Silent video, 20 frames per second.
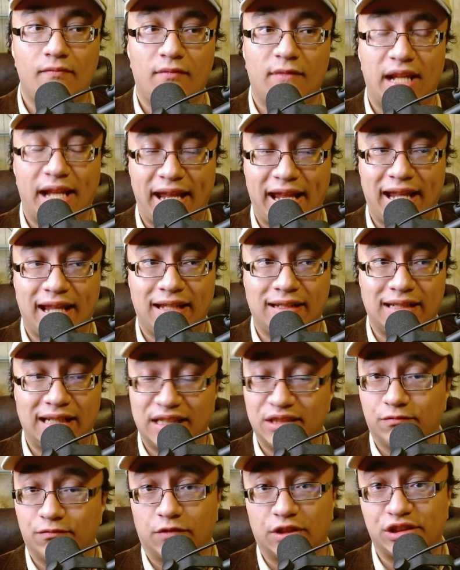and
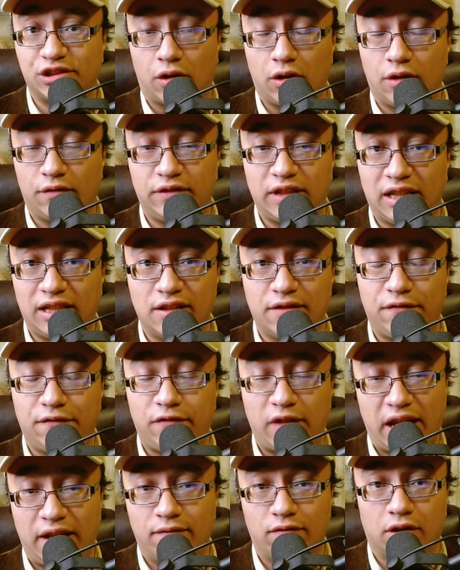it resolved in the
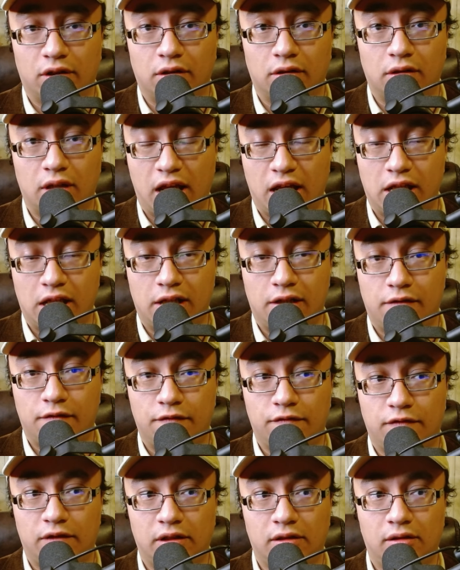favor
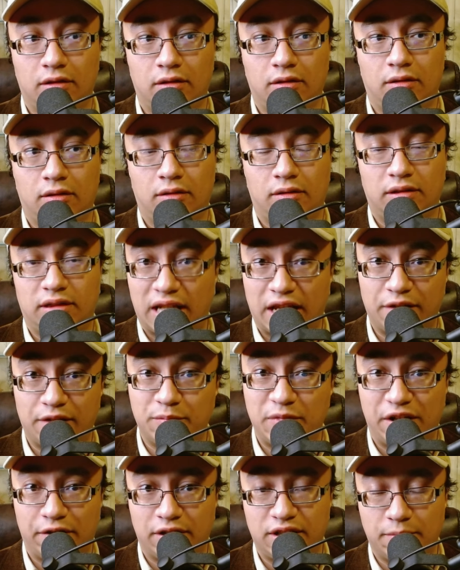of the
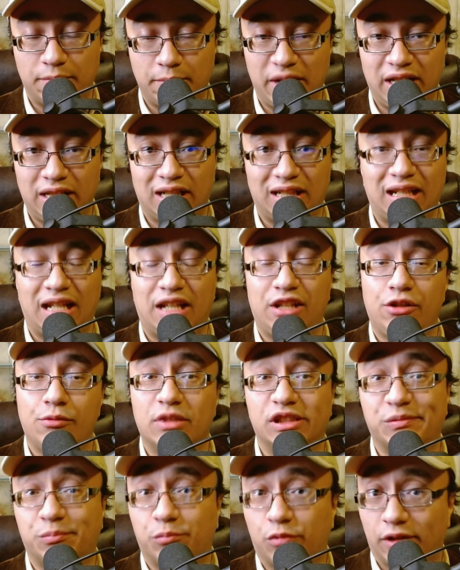Aldmeri Dominion, and you
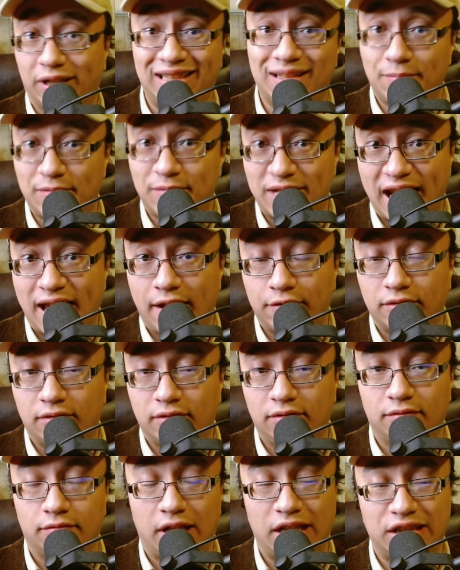must bring them down,
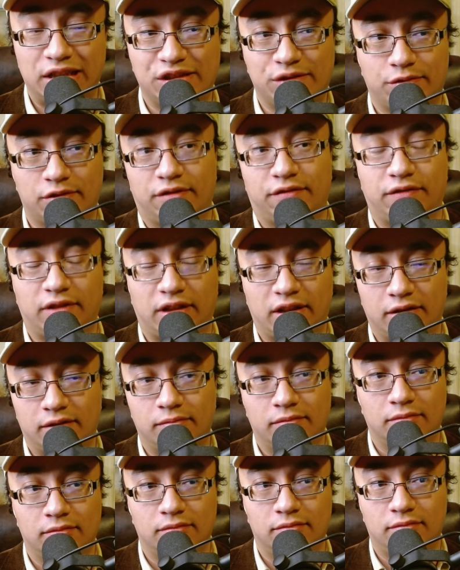right? Sort of, uh,
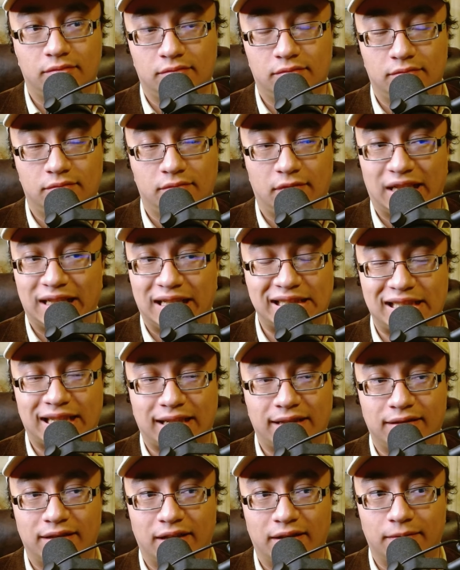like I
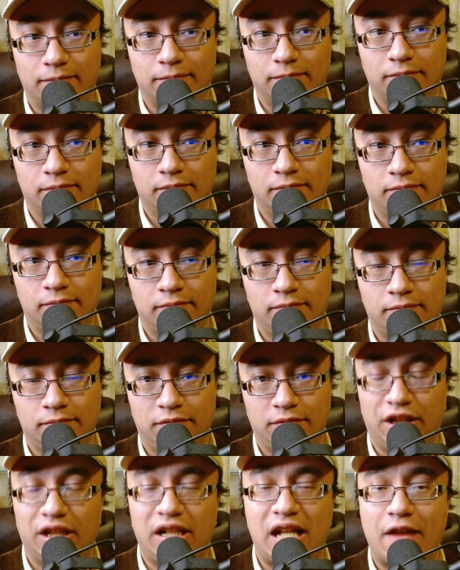said, uh,
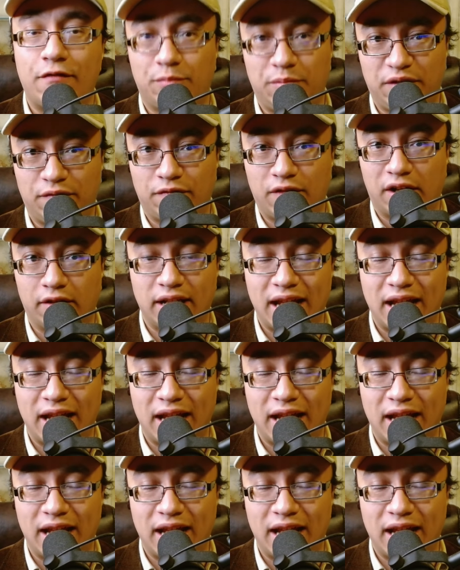you could have it be very